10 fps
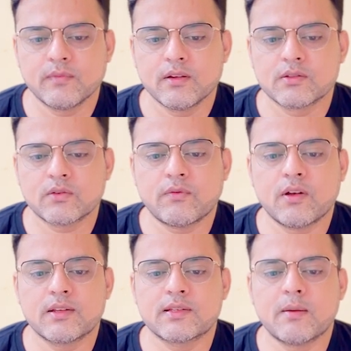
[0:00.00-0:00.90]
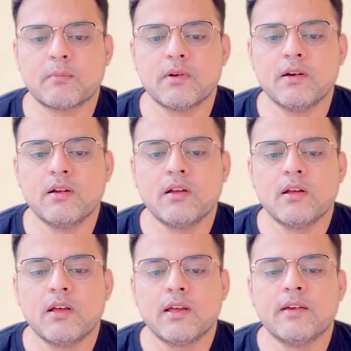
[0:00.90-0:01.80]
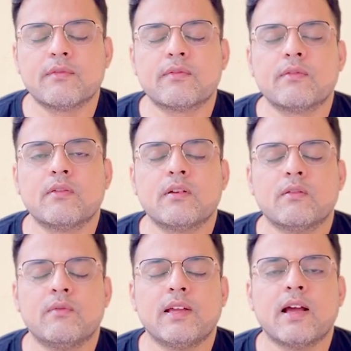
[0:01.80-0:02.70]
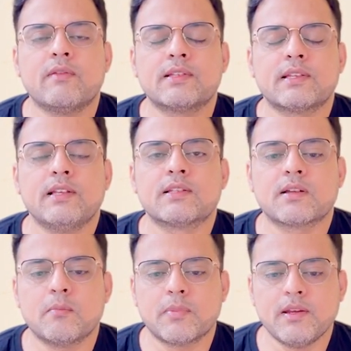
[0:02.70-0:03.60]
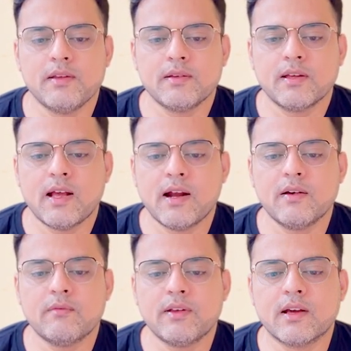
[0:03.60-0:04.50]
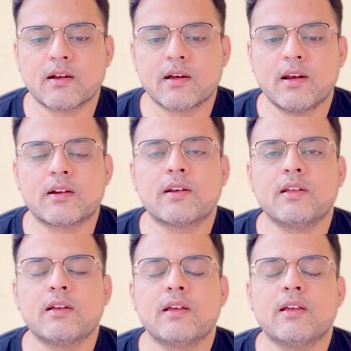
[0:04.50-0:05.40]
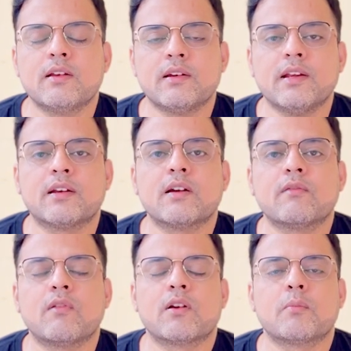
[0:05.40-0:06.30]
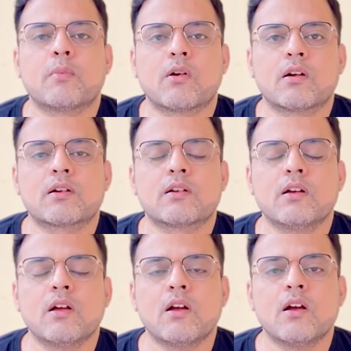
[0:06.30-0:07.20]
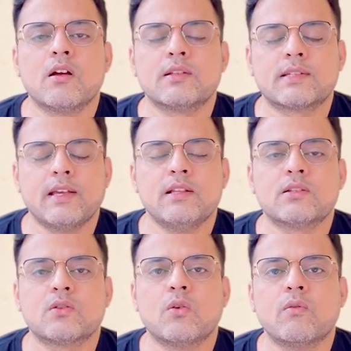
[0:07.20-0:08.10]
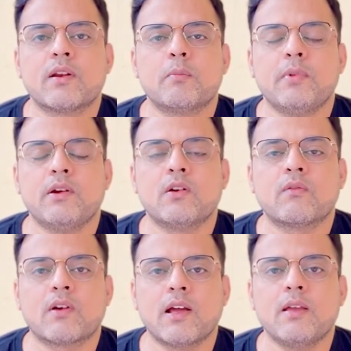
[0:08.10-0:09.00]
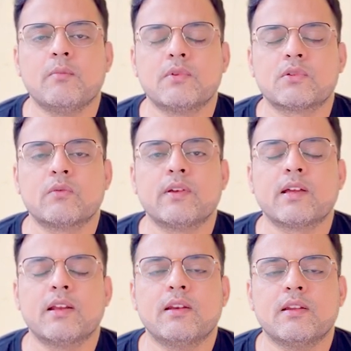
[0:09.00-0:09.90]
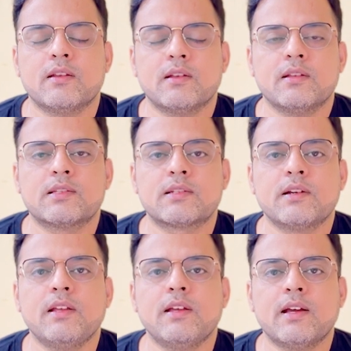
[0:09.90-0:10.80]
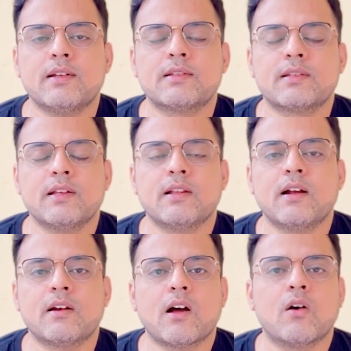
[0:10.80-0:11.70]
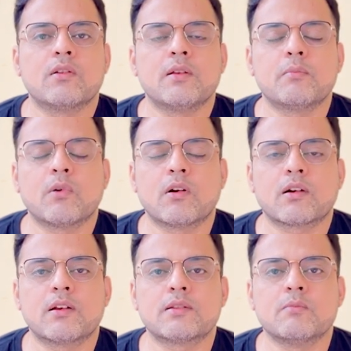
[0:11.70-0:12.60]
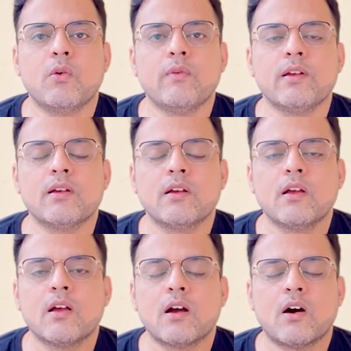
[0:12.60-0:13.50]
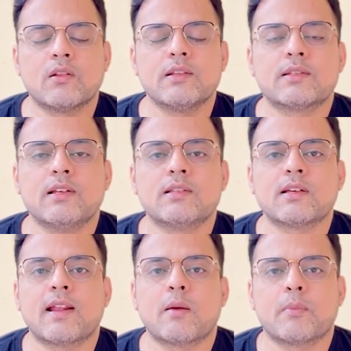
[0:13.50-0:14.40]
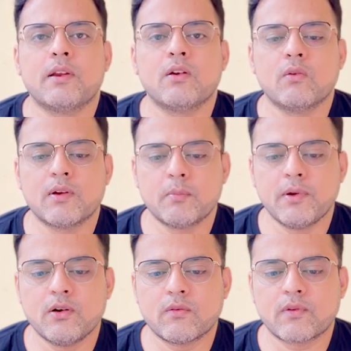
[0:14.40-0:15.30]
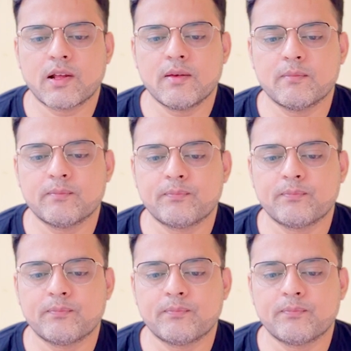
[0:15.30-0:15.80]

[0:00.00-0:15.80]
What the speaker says: So for example, if we have a sales company and we are collecting a data for a product sales over a period of time, so we can study and say that how the product is moving, how the sales are happening over a period of time.